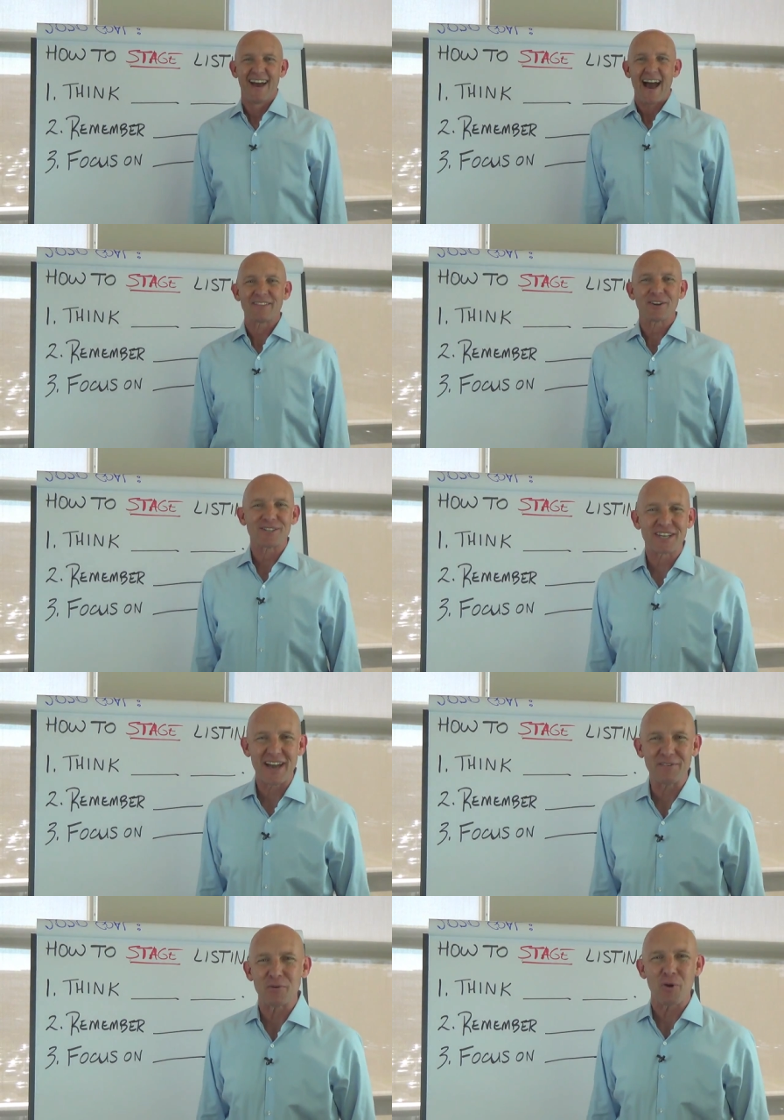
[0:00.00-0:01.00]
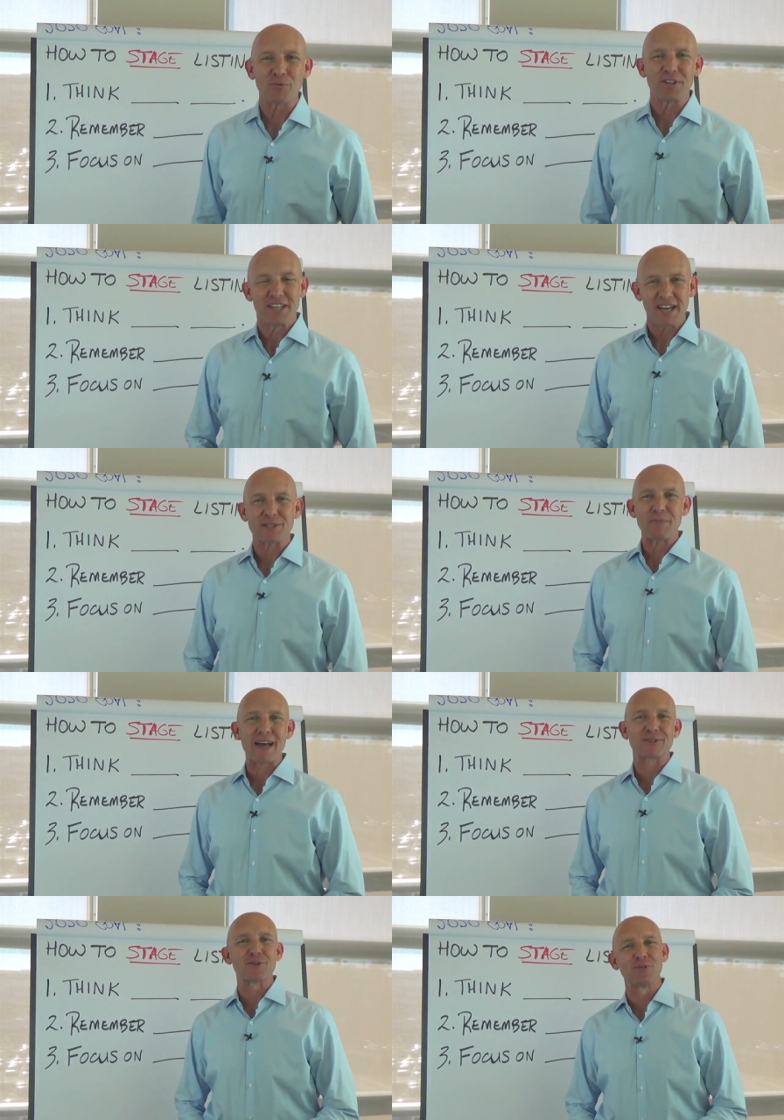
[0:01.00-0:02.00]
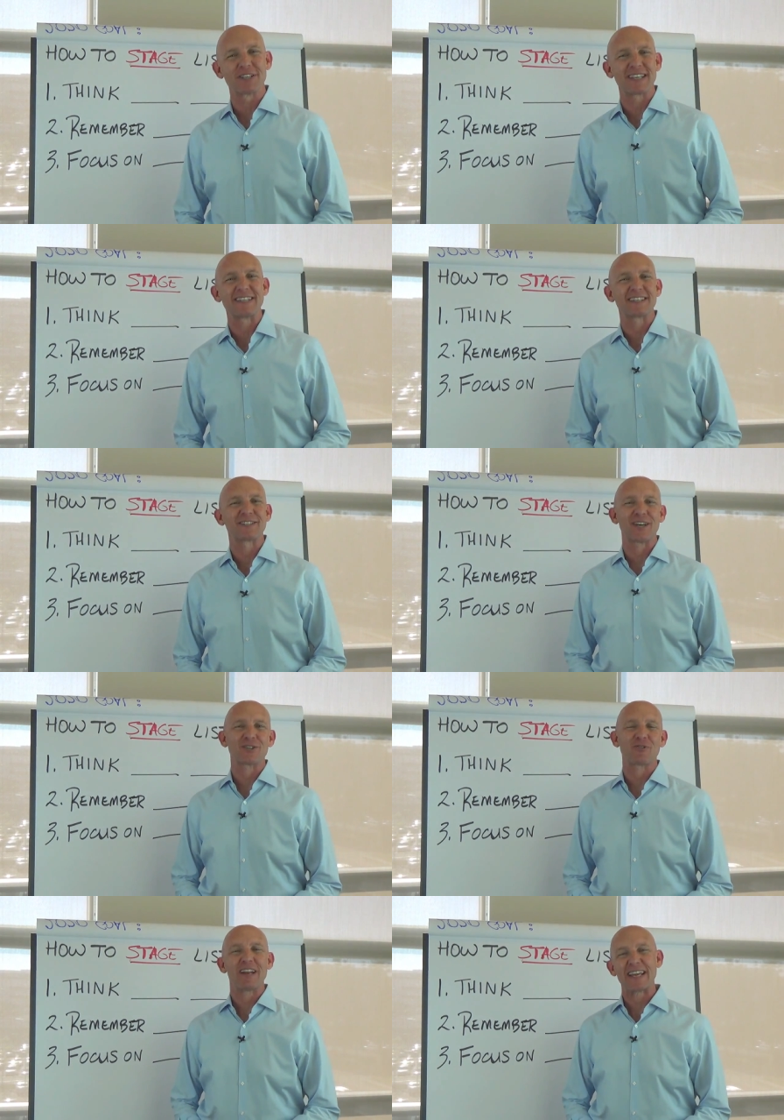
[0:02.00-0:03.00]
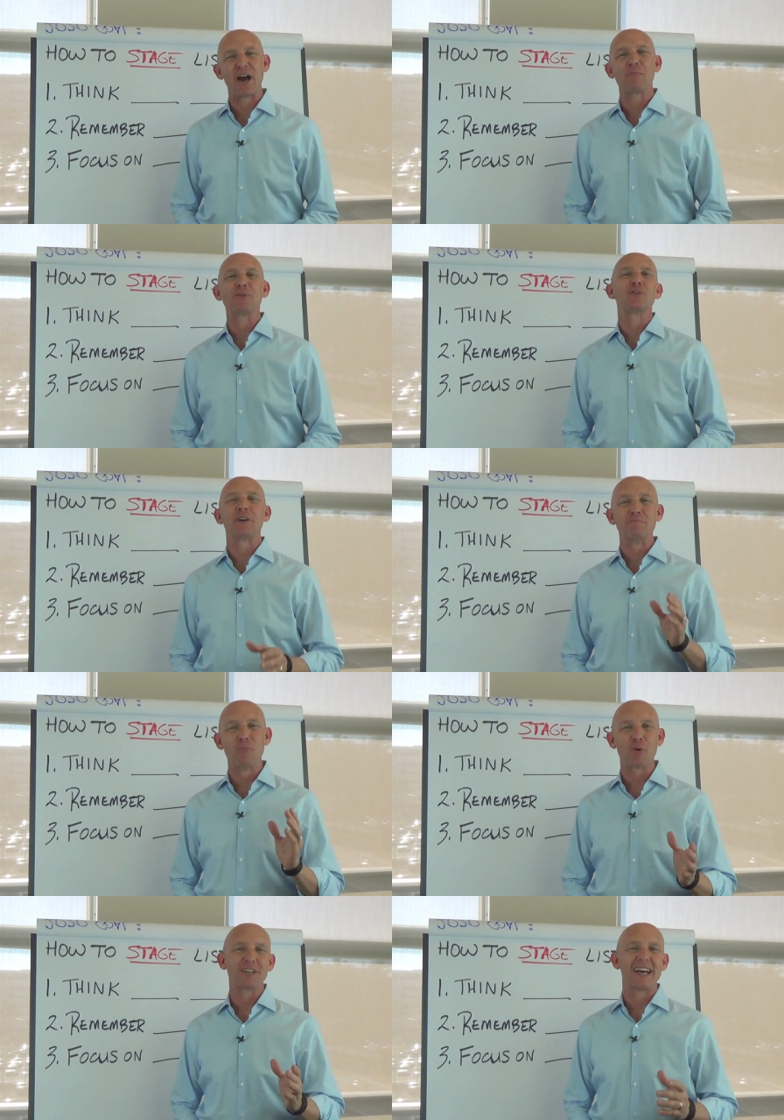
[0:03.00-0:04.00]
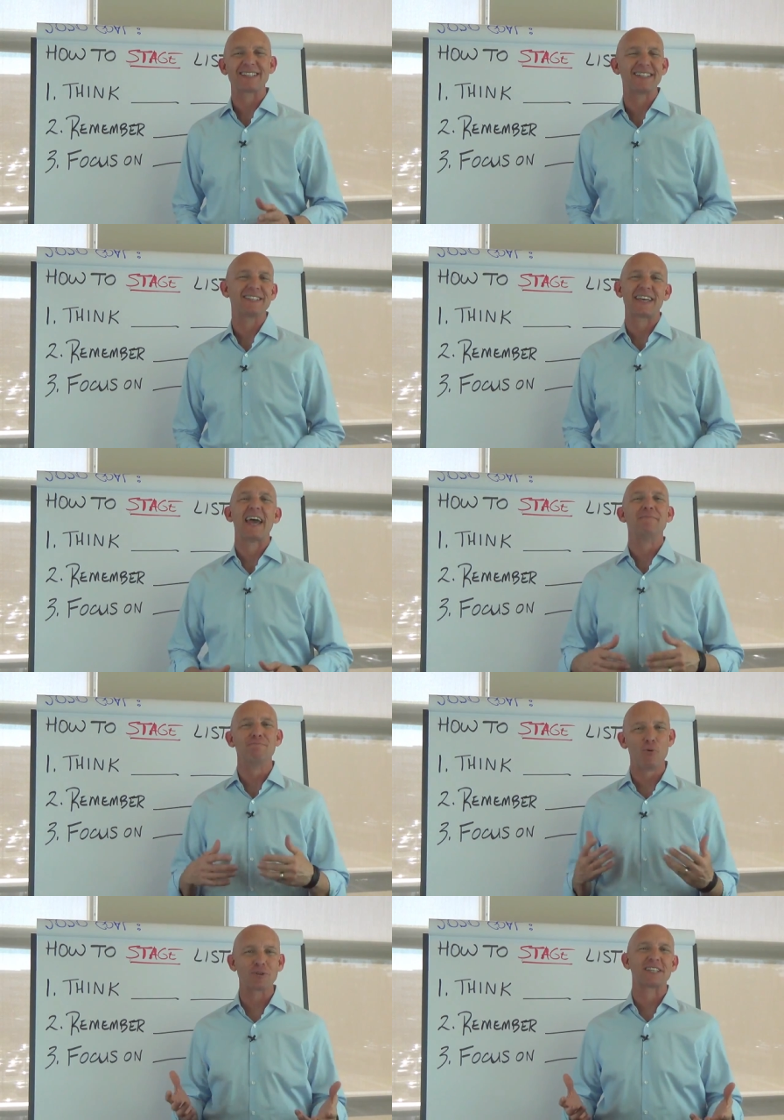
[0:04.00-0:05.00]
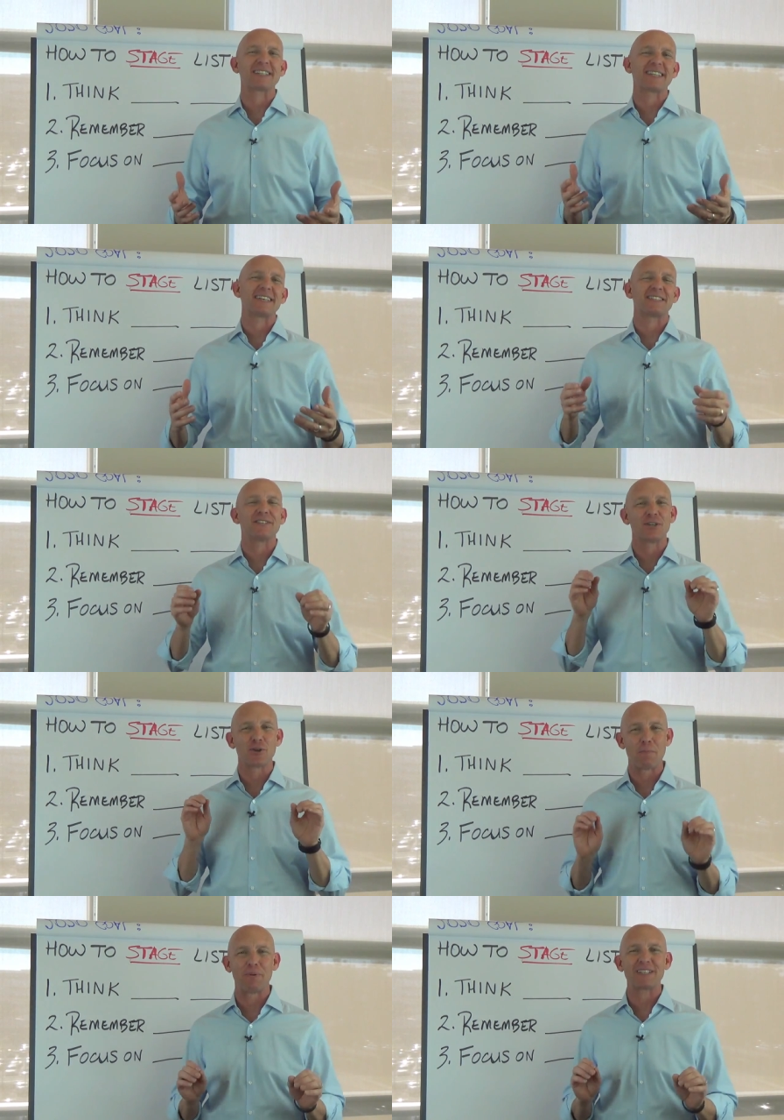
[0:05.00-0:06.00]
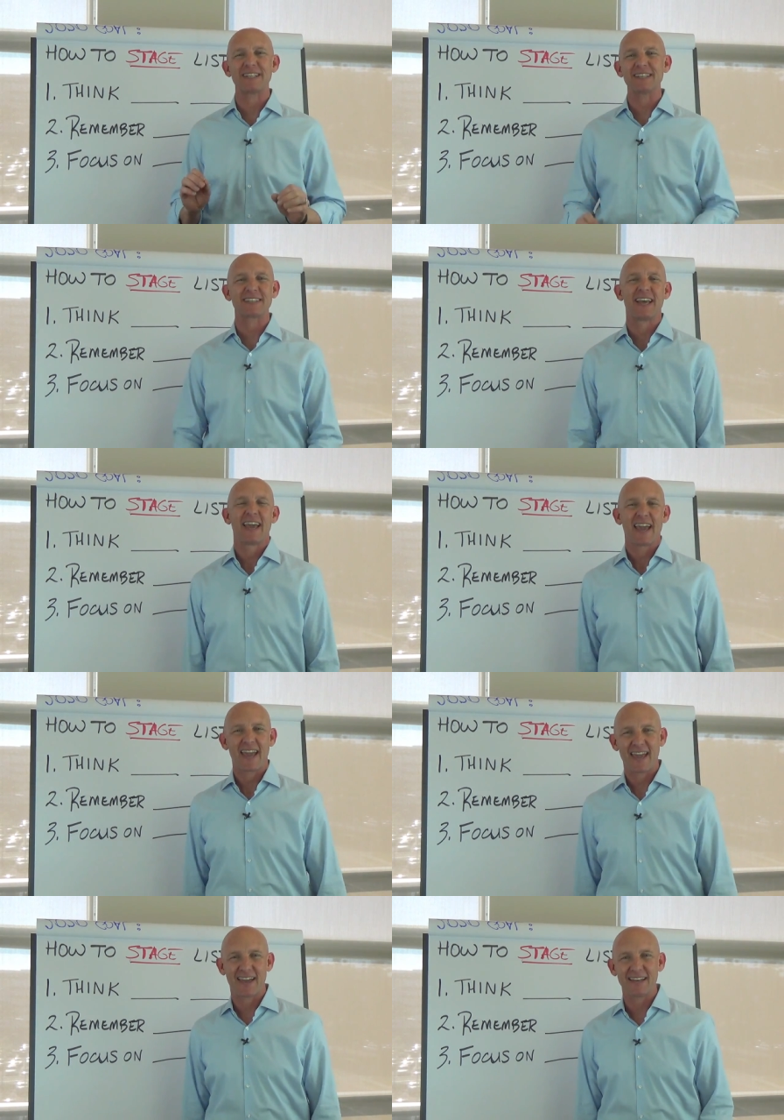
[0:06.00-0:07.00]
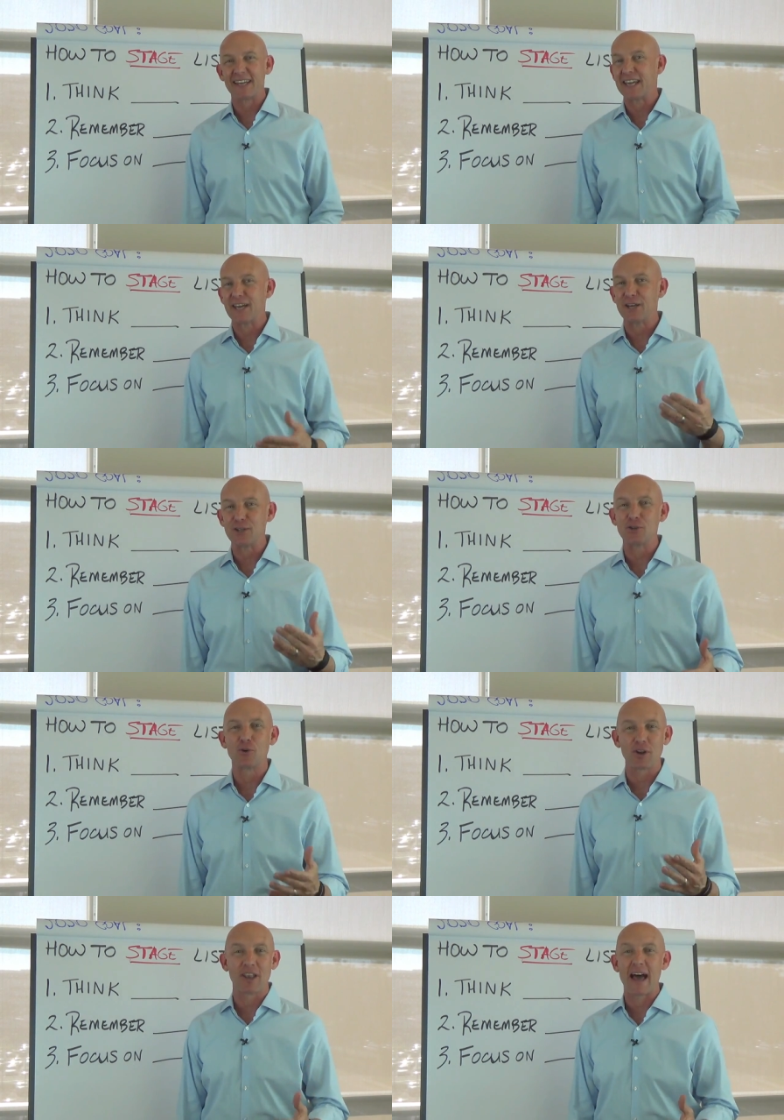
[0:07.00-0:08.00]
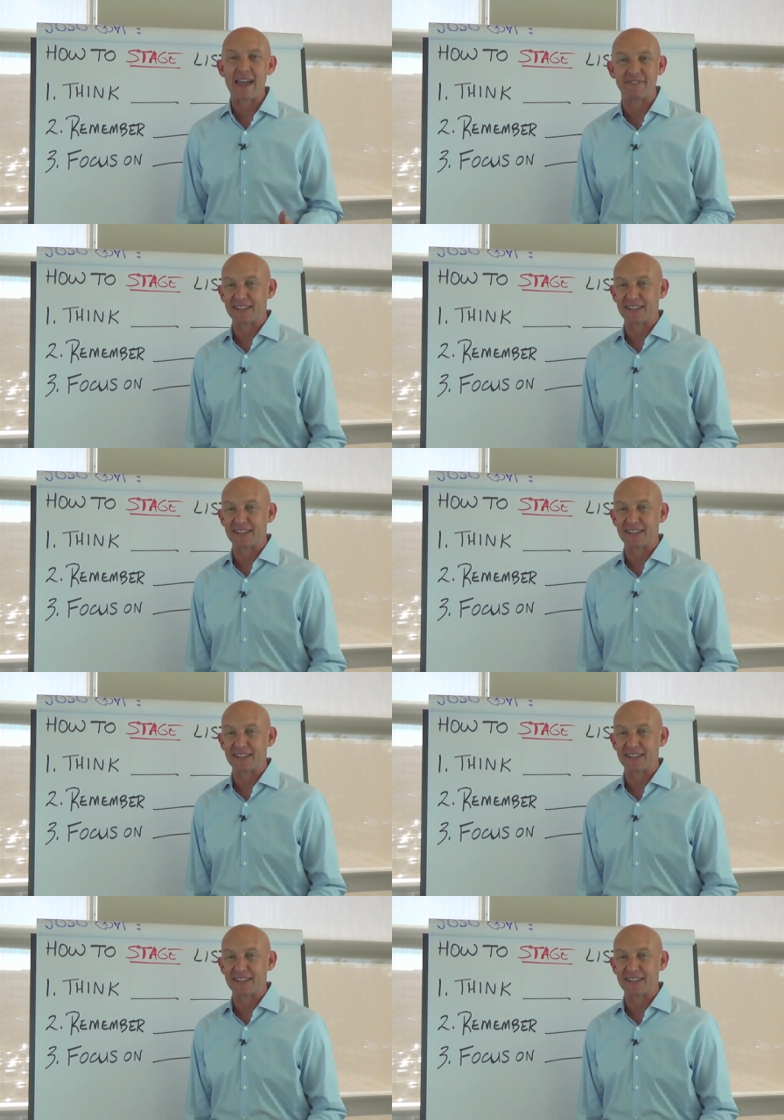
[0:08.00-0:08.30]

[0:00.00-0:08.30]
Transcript: Hi there, it's Kevin Ward with Yes Masters Real Estate Success Training, helping you get more yeses and more successes in your business and in your life.